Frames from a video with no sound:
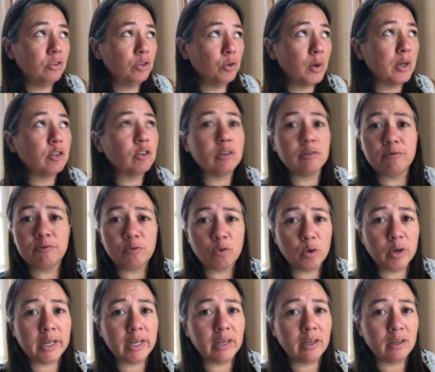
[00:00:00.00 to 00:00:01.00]

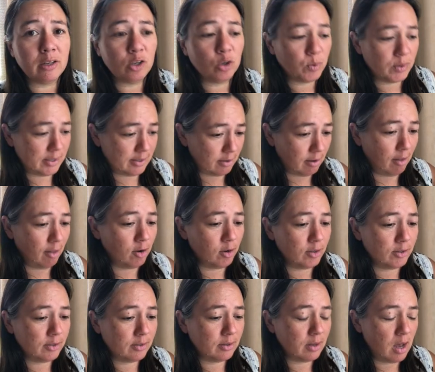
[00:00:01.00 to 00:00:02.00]

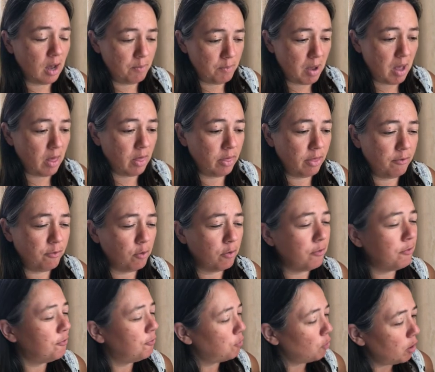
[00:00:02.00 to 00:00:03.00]
$240 a month. For
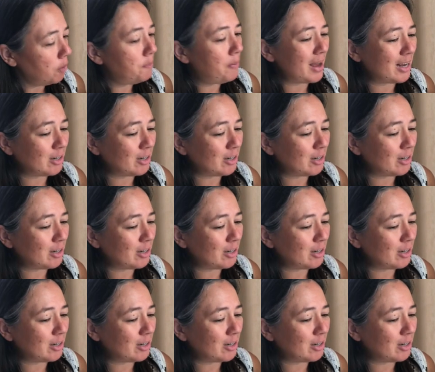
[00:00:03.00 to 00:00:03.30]
four